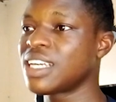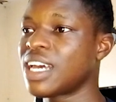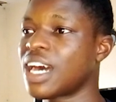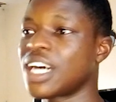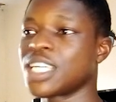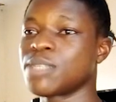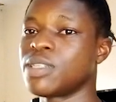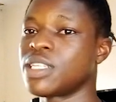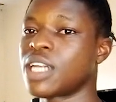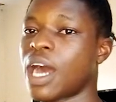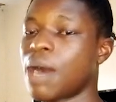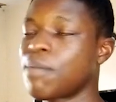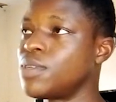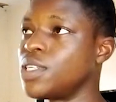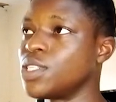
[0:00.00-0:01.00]
has been
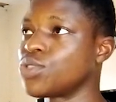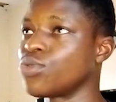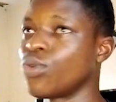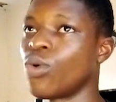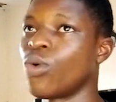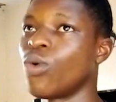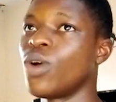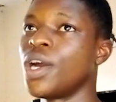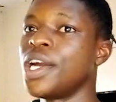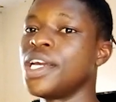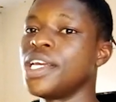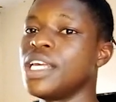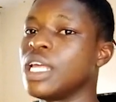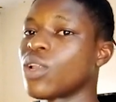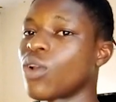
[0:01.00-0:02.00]
happening to
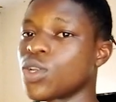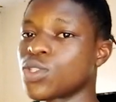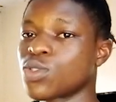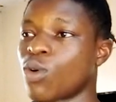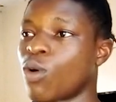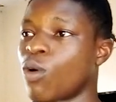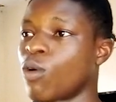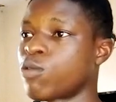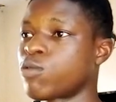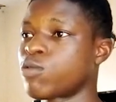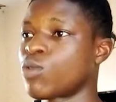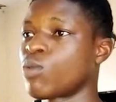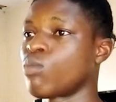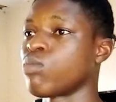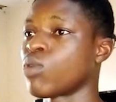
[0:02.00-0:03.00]
a lot of
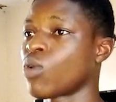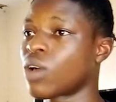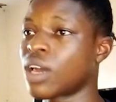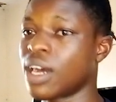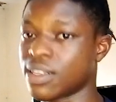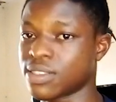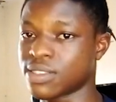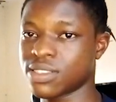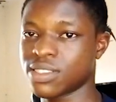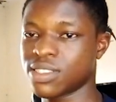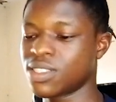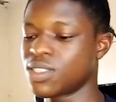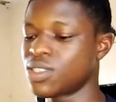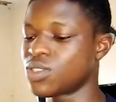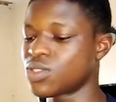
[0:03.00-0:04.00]
bloggers.
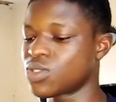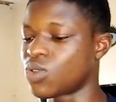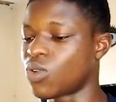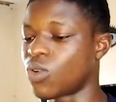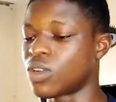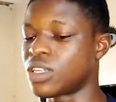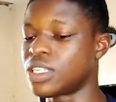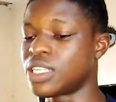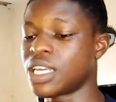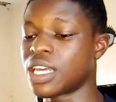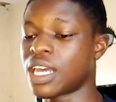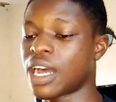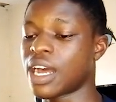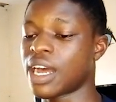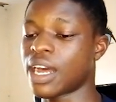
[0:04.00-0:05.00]
So they
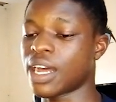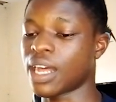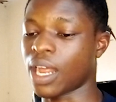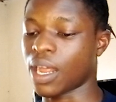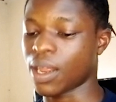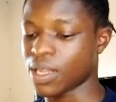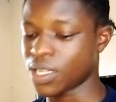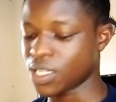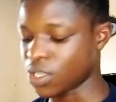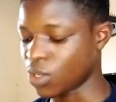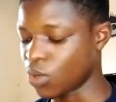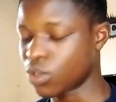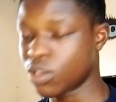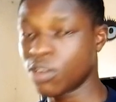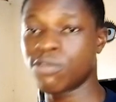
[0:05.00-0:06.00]
are
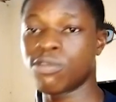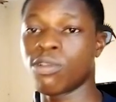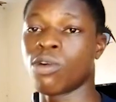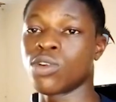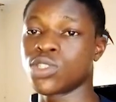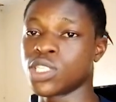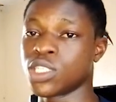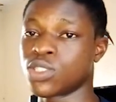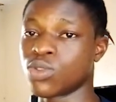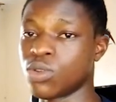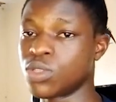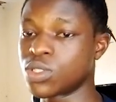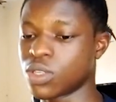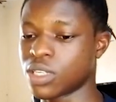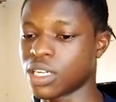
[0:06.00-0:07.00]
looking for a
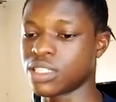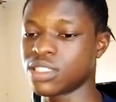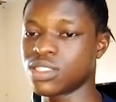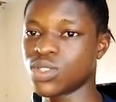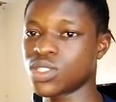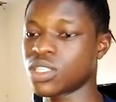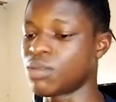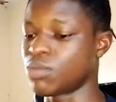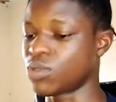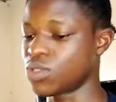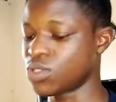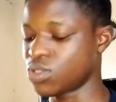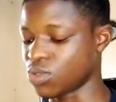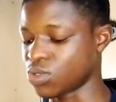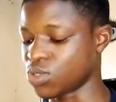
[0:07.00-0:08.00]
solution, and this is what I'm
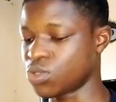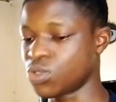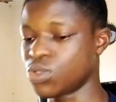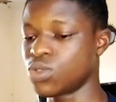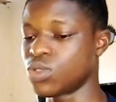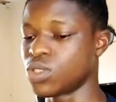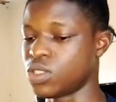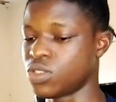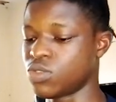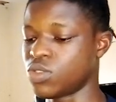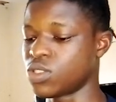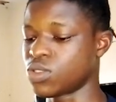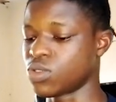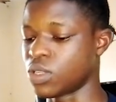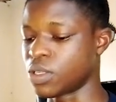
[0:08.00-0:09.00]
going to show you in this
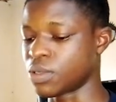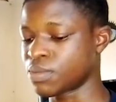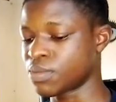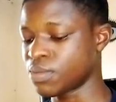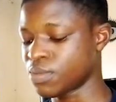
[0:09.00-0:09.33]
video today.